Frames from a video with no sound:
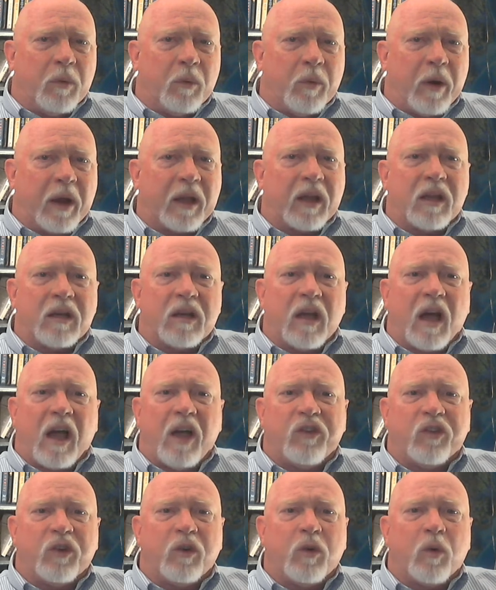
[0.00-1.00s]

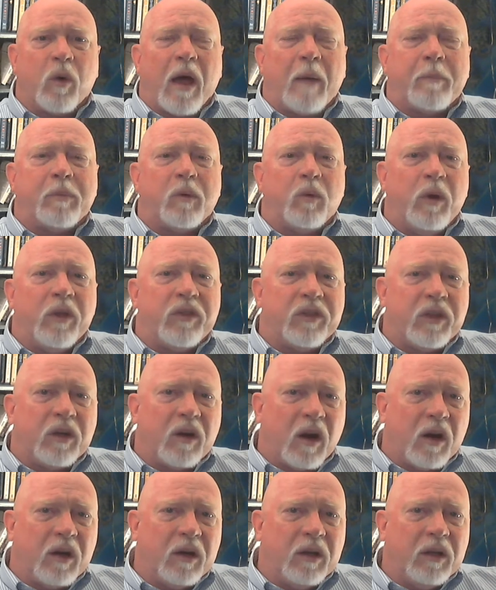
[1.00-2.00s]
recognize and grapple with in
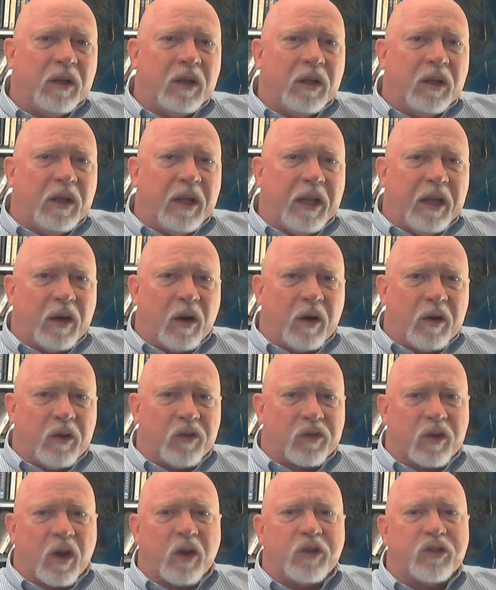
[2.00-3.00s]
our in our
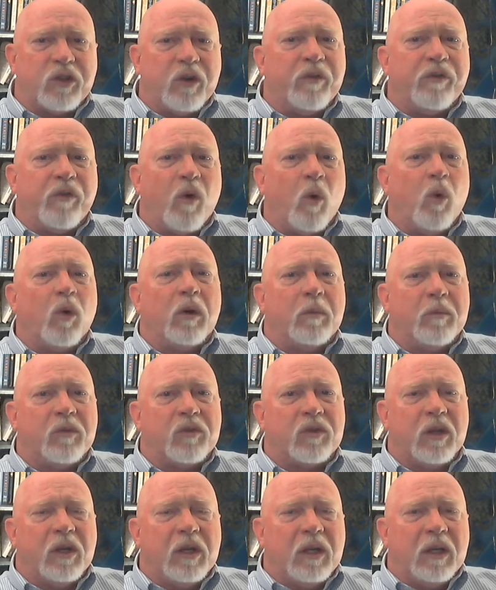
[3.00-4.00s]
discussion forums.